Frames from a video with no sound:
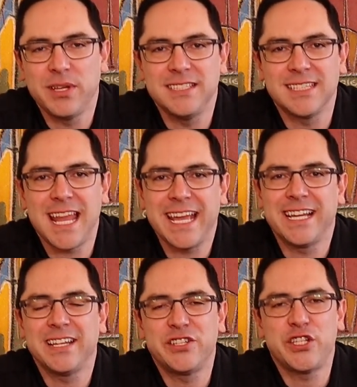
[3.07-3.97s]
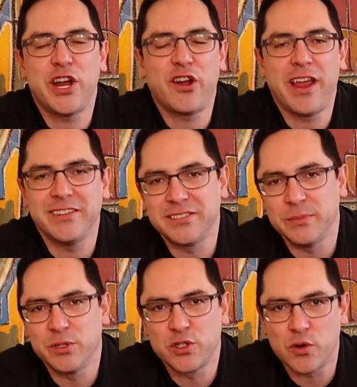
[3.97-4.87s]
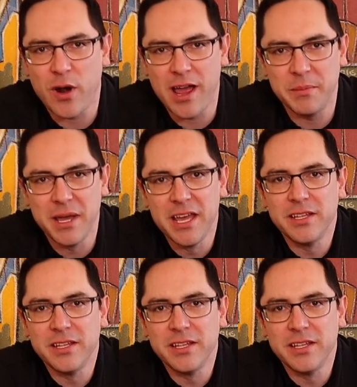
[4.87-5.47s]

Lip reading: Please like, share, and subscribe